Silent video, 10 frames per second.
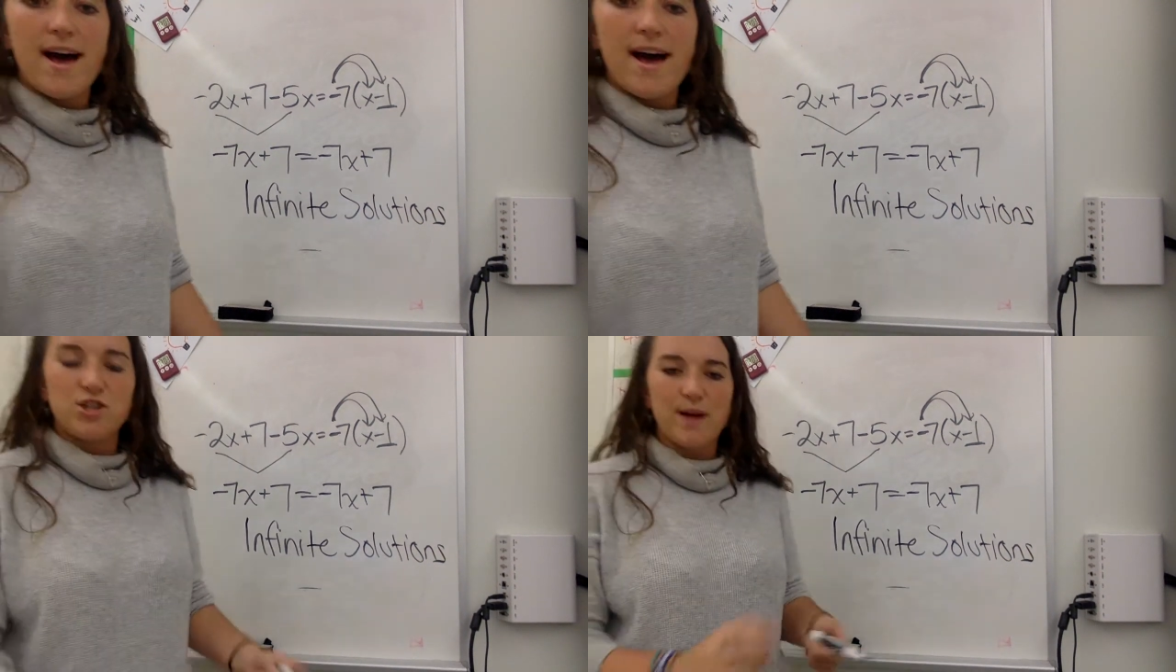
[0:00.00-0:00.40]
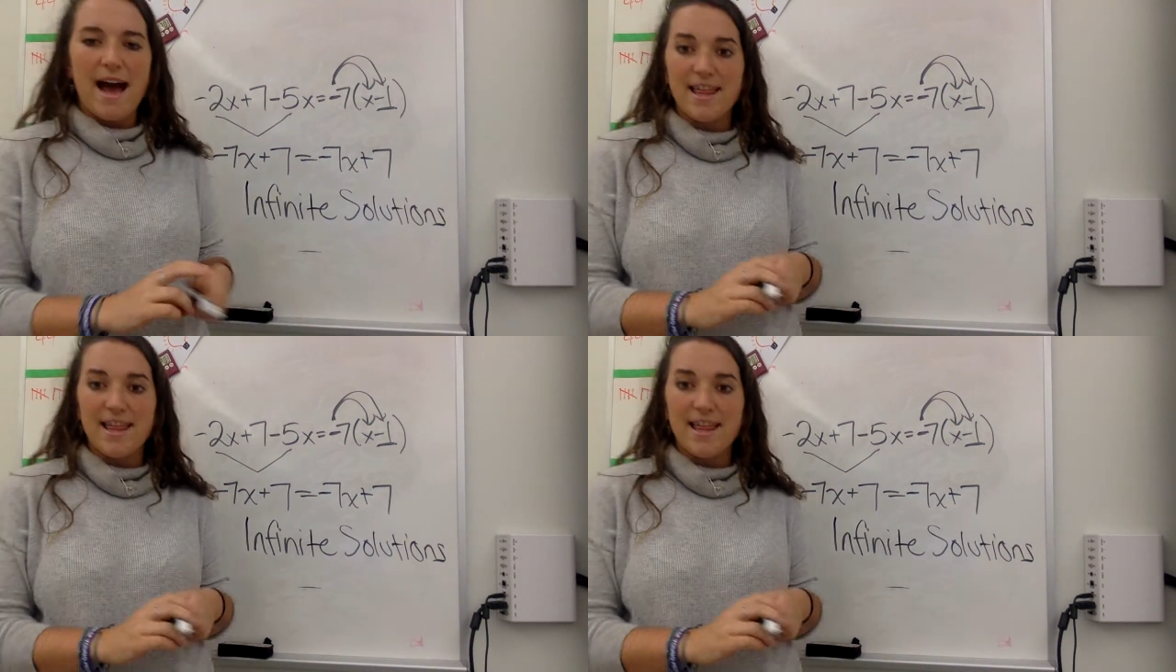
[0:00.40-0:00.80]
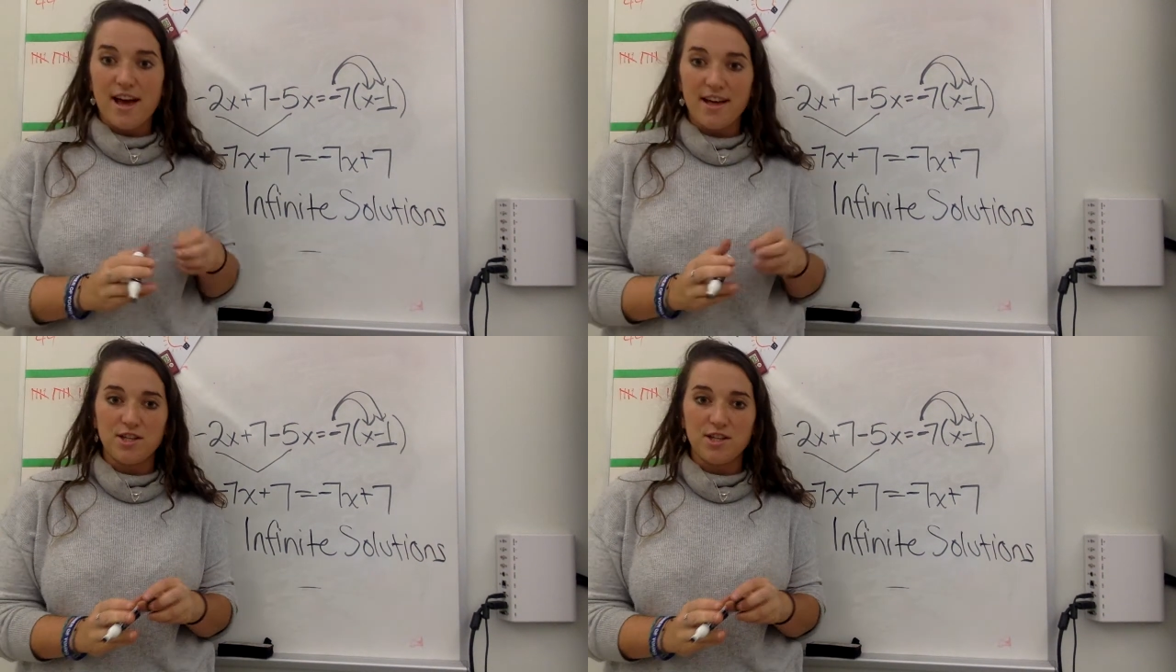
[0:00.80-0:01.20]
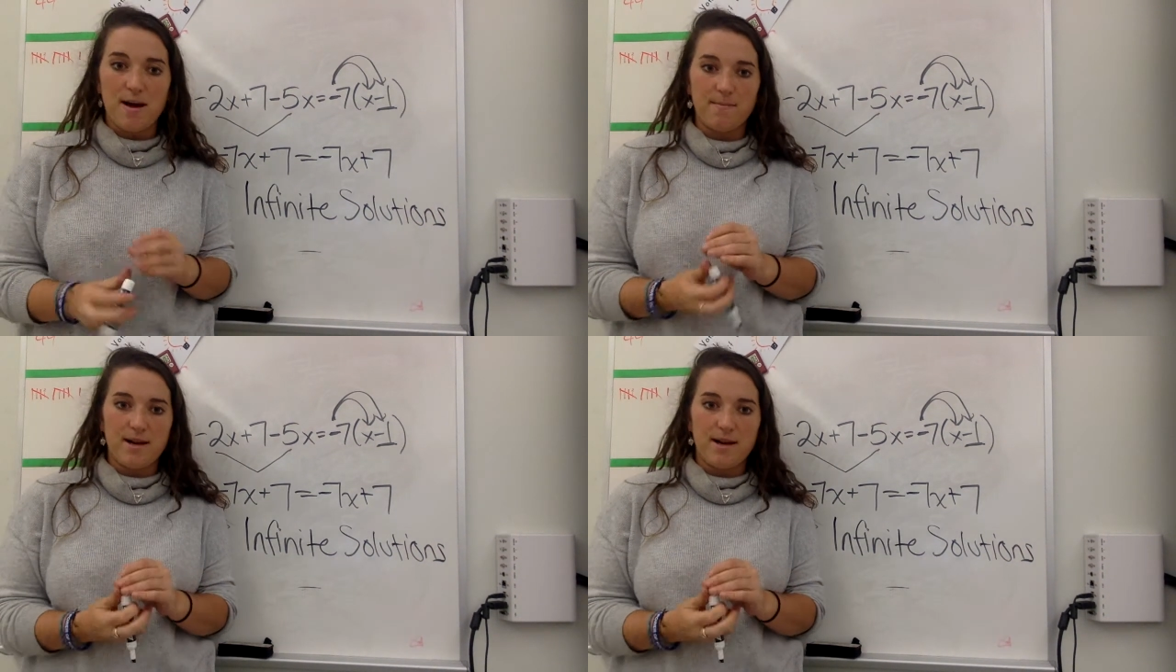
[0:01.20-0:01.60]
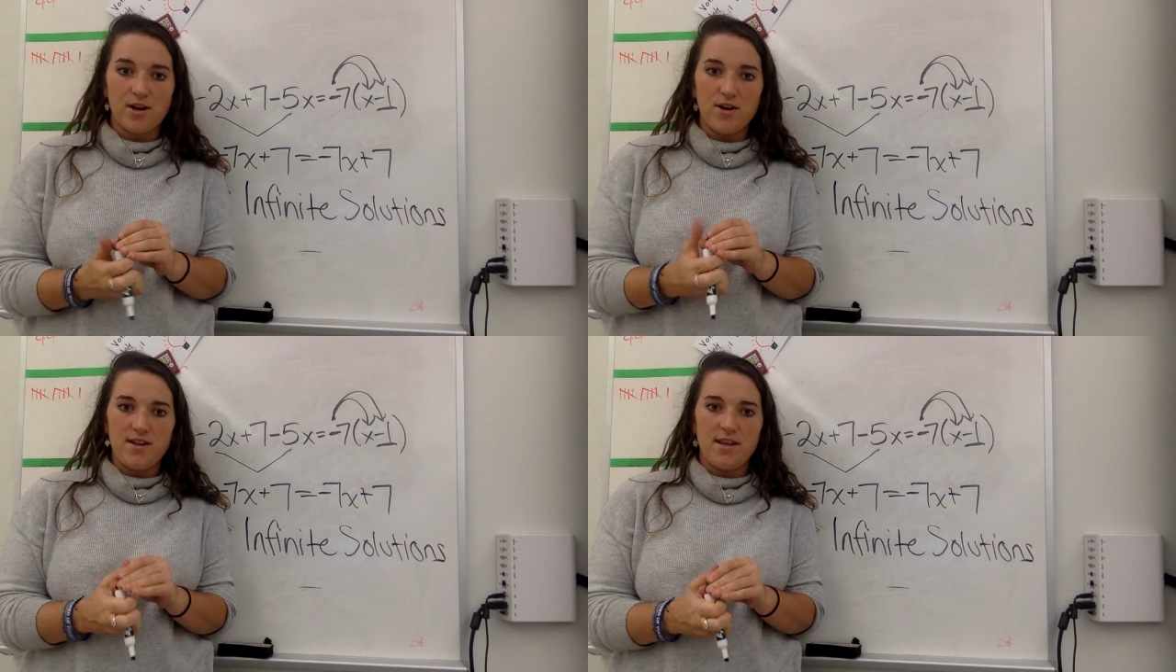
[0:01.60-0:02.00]
and try the challenge problem on
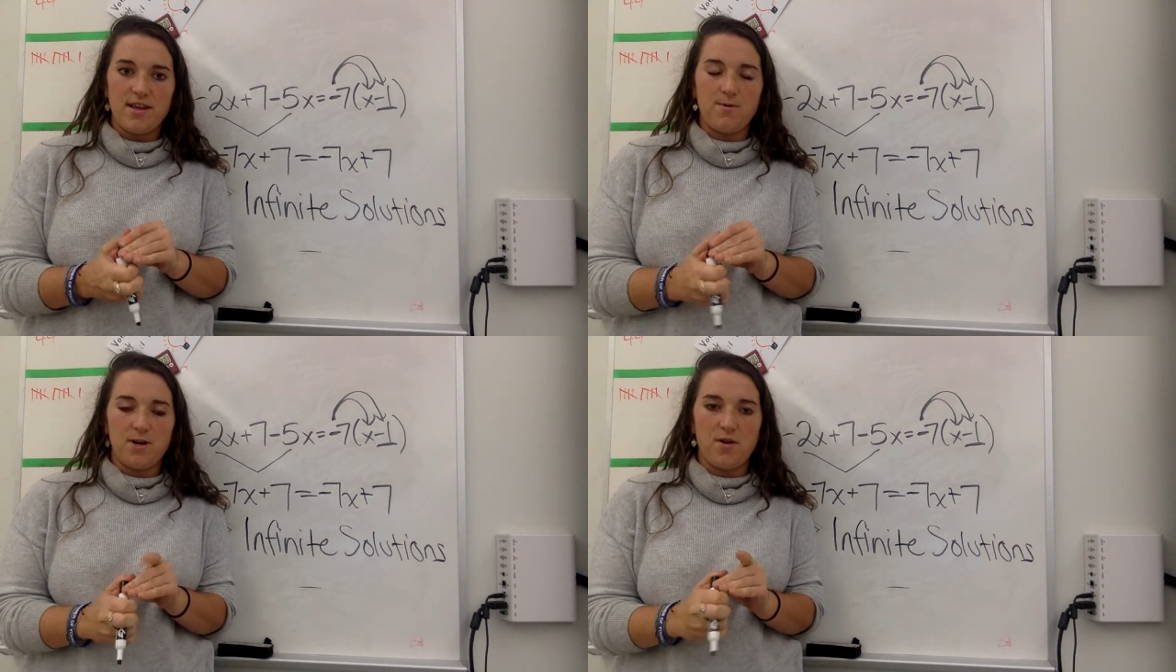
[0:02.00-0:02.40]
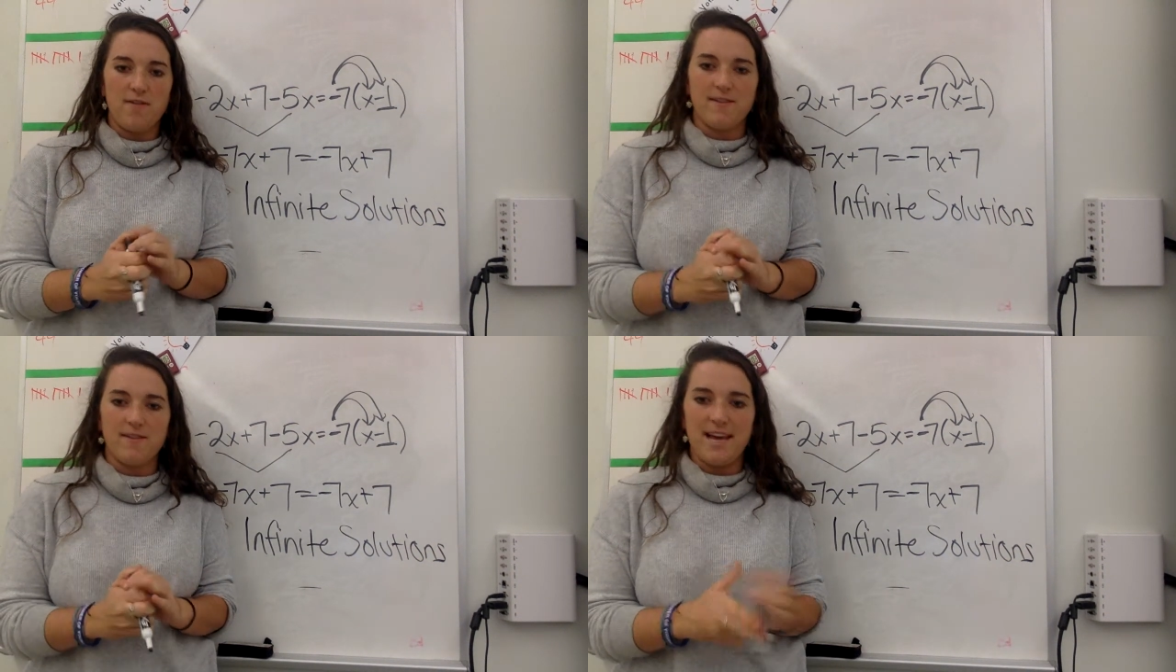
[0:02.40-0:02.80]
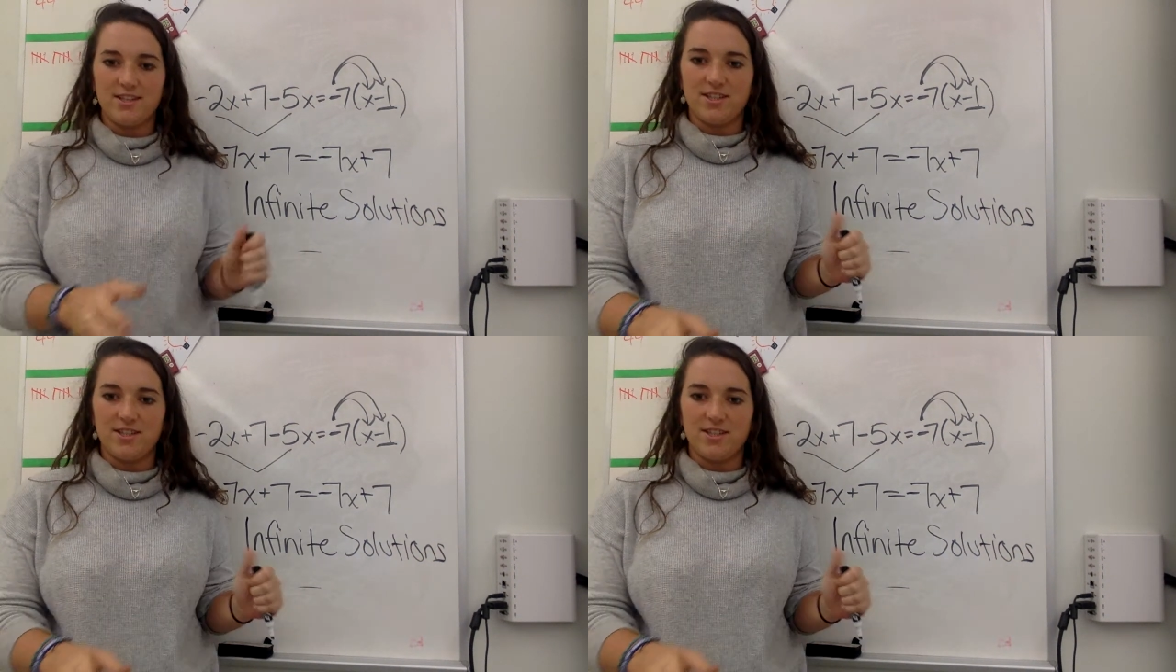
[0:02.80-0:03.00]
your own, and then we'll go over the answer